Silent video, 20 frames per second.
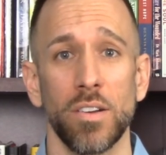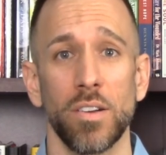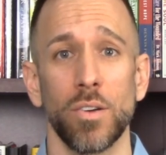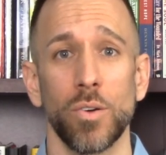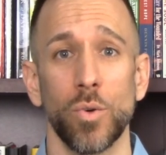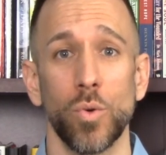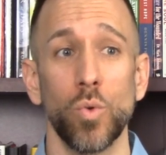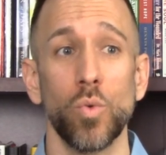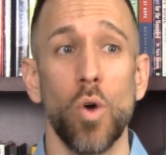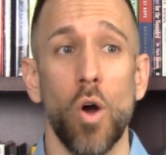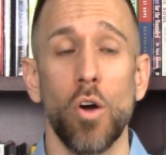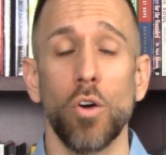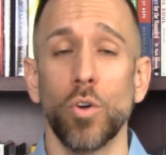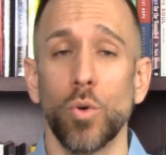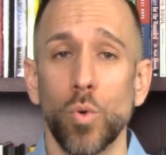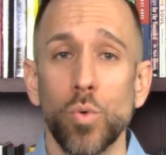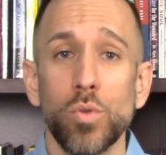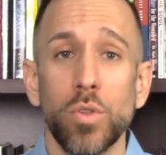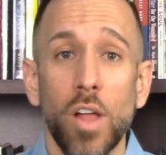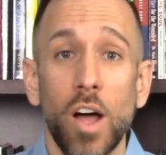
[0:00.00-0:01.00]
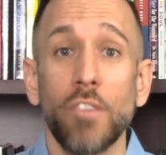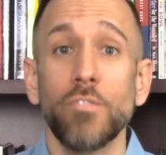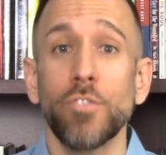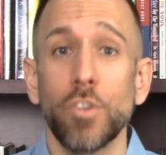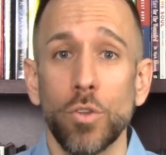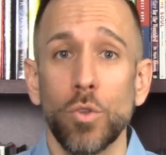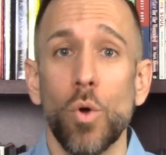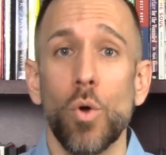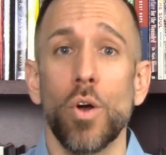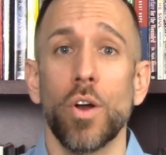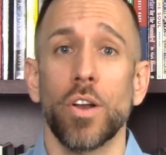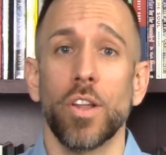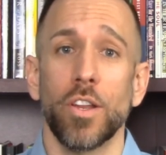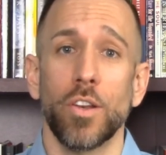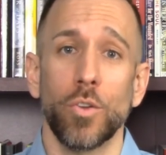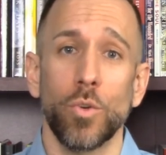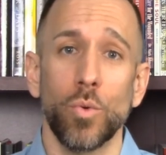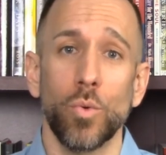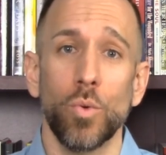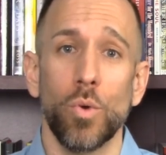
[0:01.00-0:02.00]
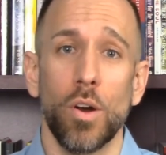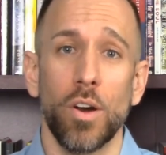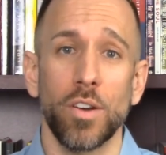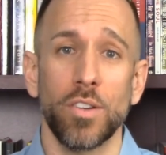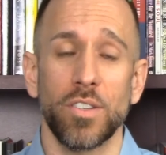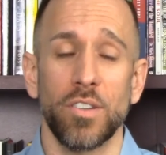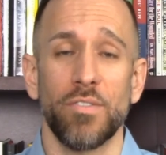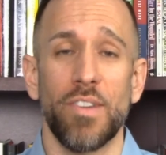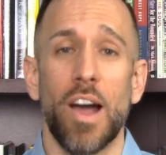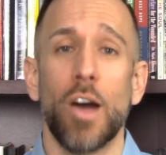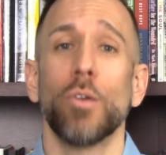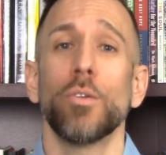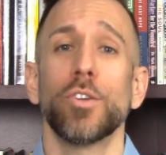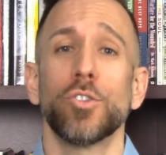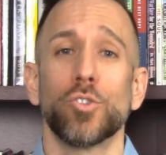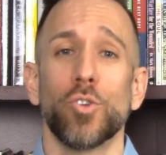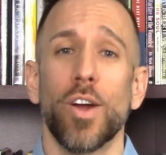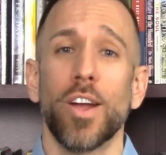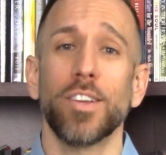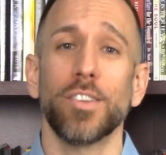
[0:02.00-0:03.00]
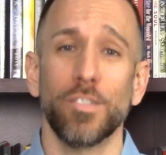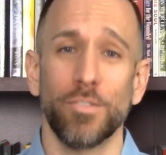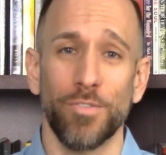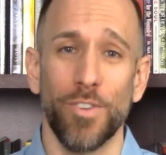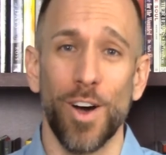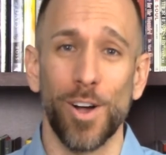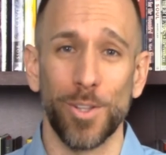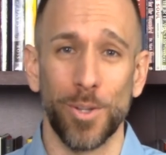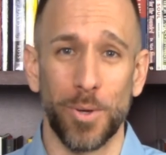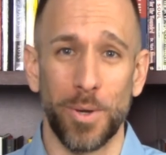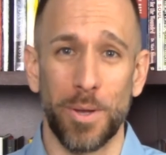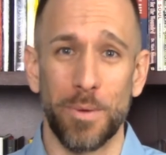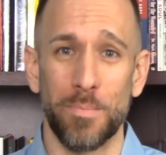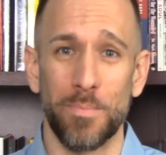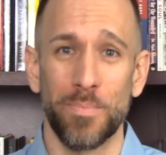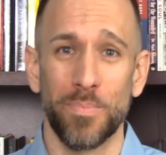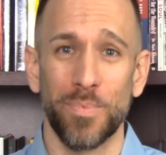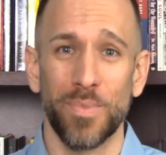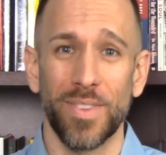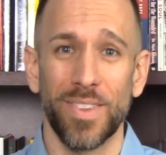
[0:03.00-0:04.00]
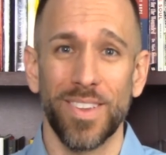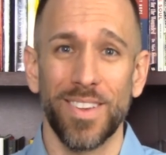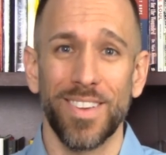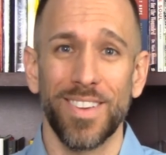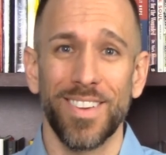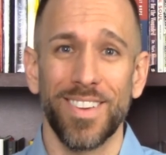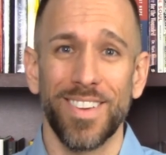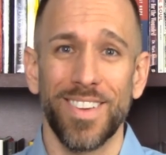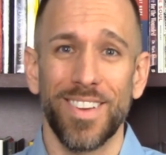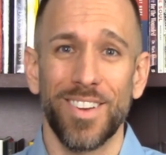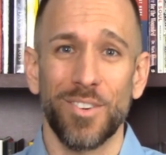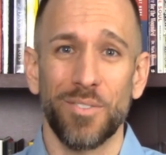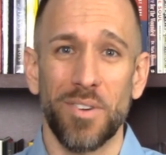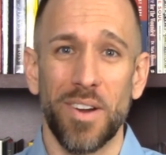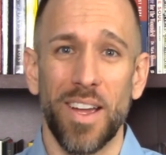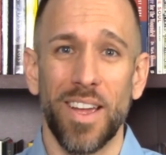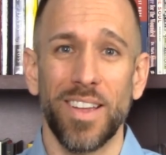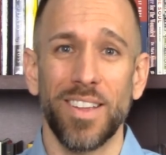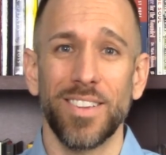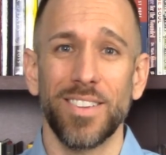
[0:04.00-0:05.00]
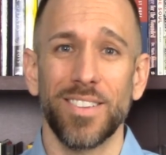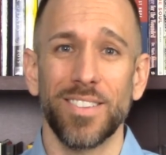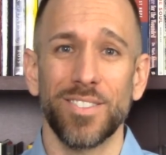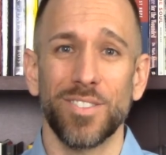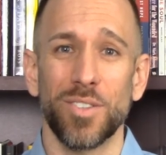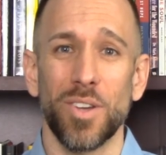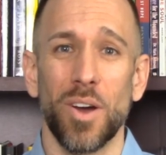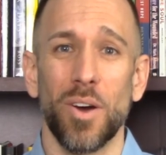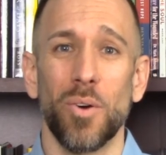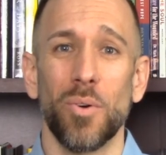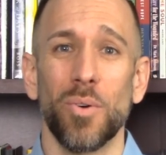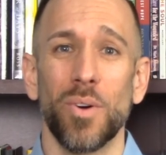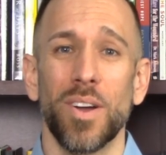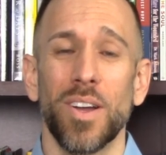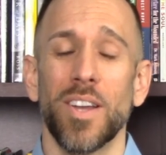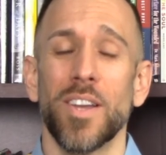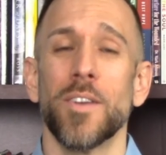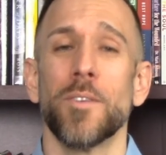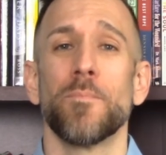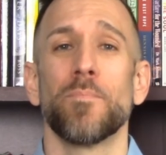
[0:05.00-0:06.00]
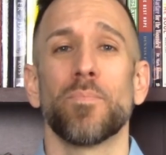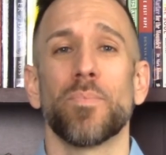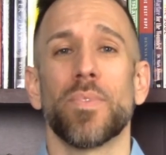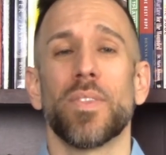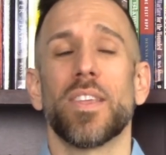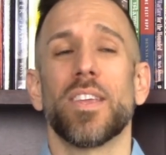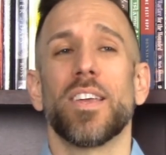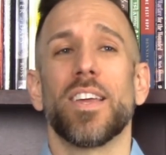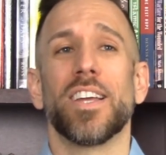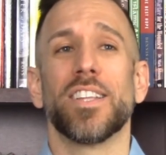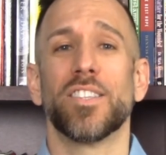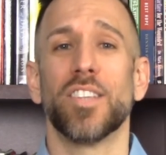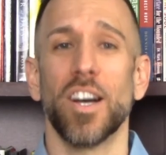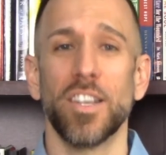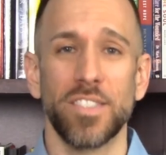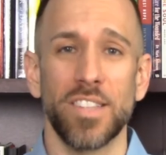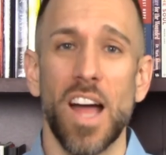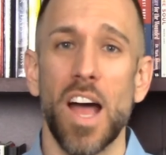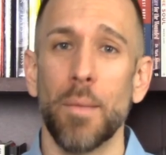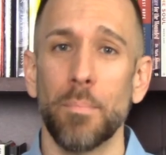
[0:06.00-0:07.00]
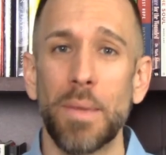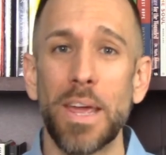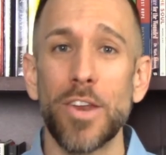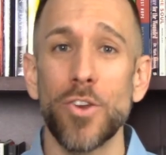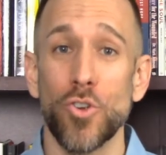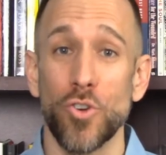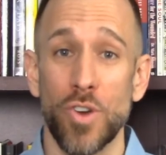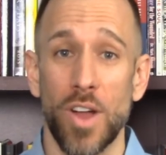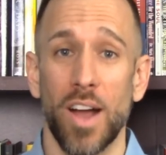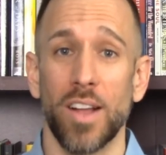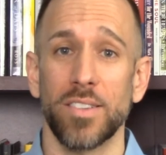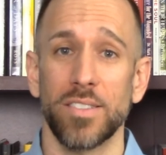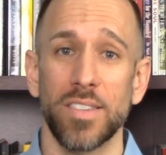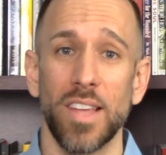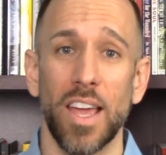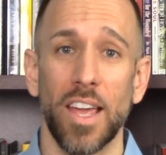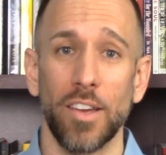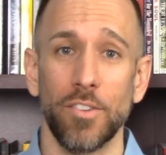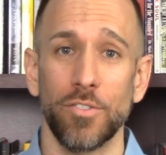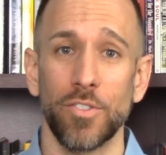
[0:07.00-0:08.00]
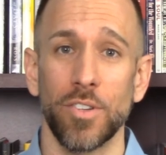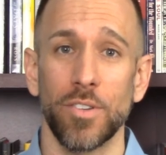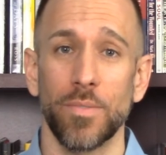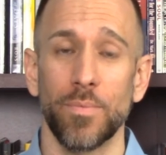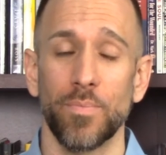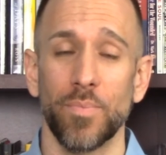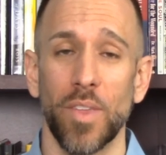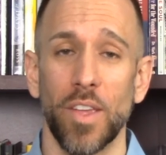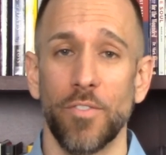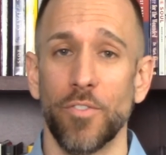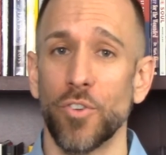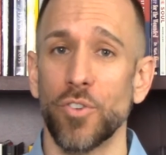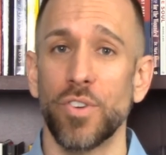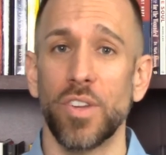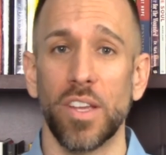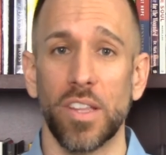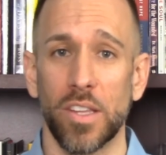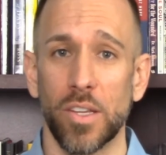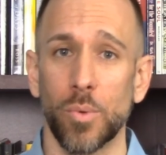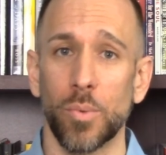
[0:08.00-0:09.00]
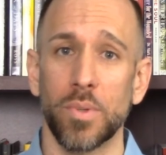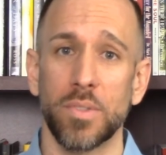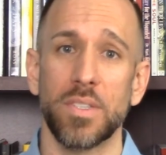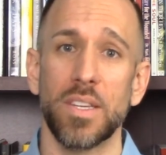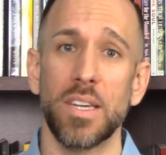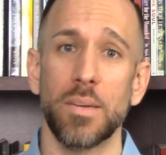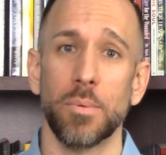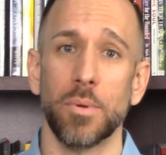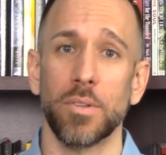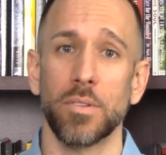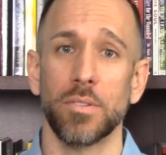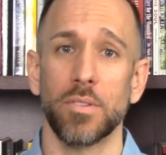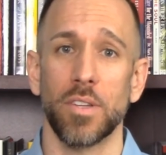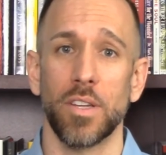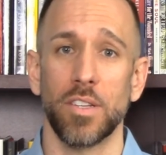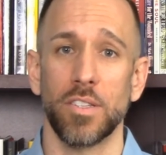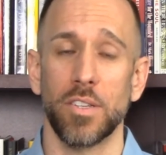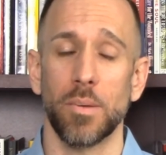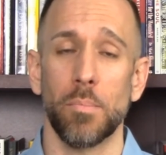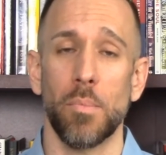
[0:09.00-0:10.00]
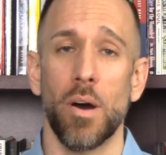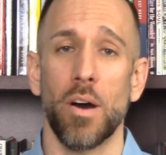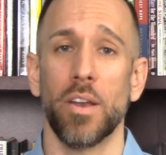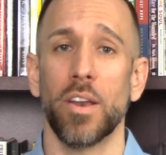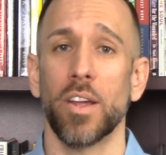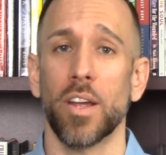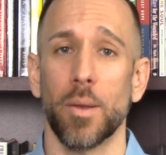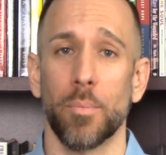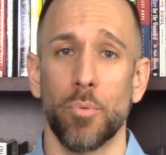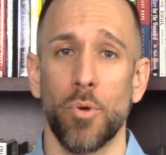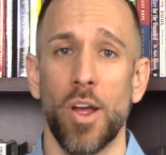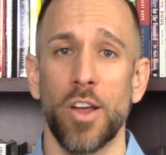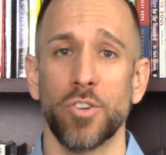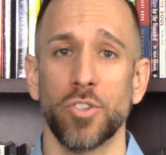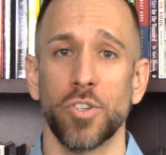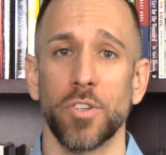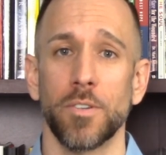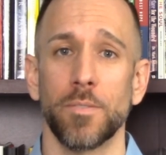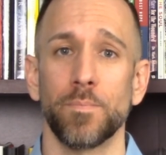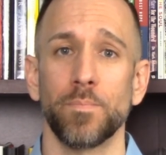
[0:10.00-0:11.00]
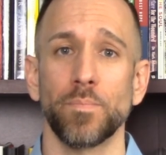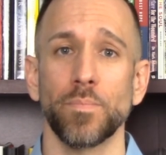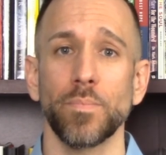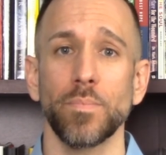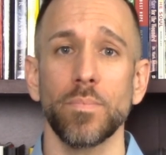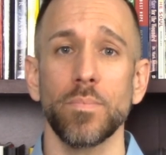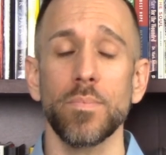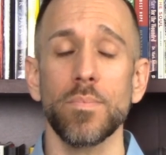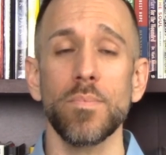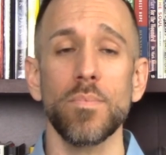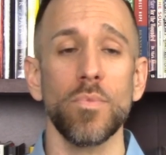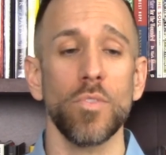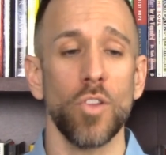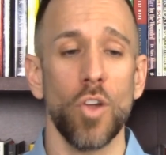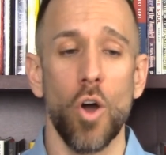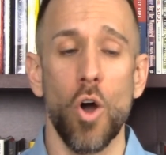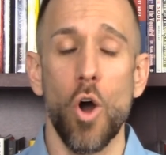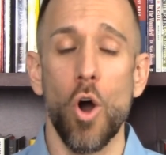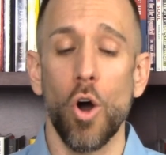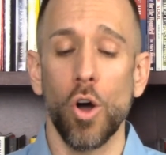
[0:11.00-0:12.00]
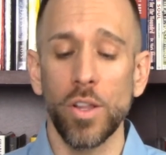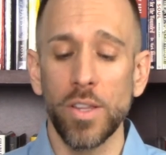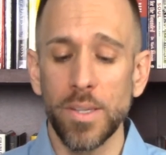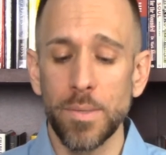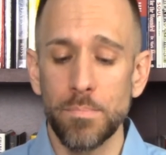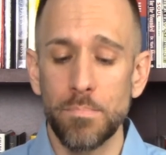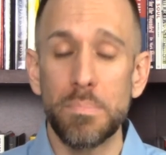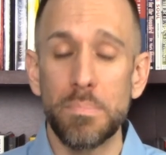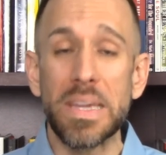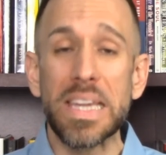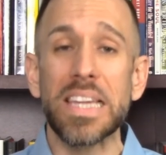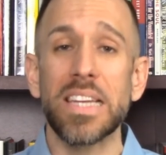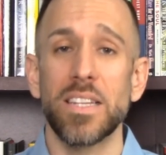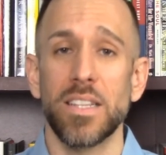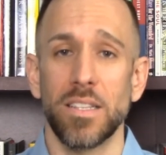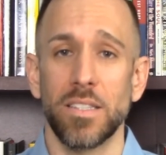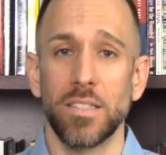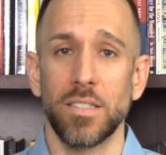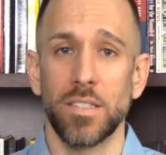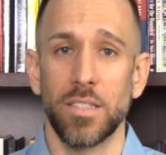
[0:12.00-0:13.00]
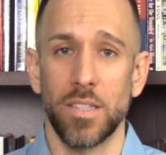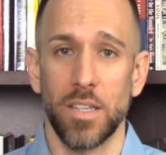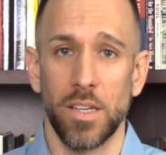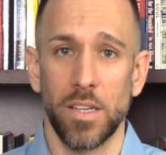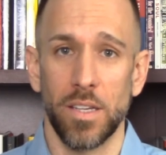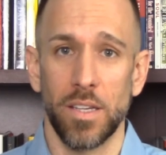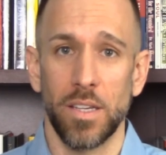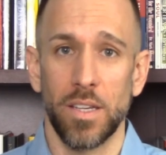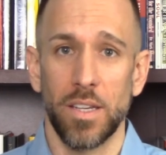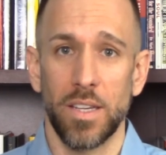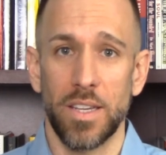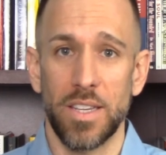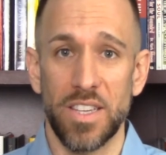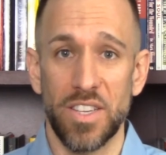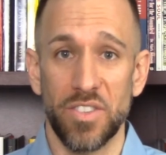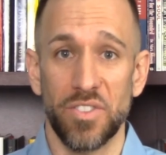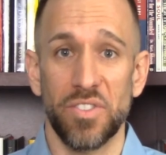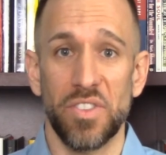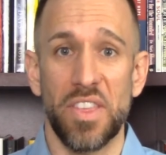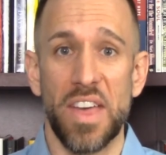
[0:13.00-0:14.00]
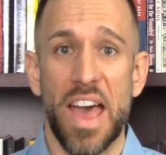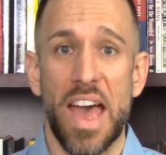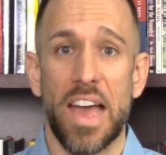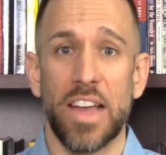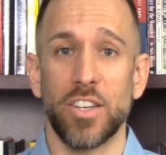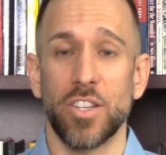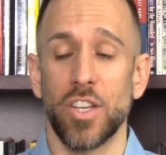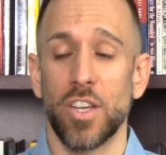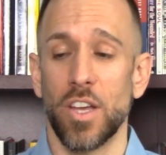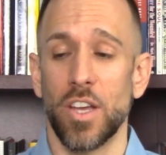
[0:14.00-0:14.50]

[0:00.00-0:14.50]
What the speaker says: love the Lord and who are devoutly trying to follow Him, right? So it does not mean you're not saved if you're dealing with demons and demonic oppression. All it means is that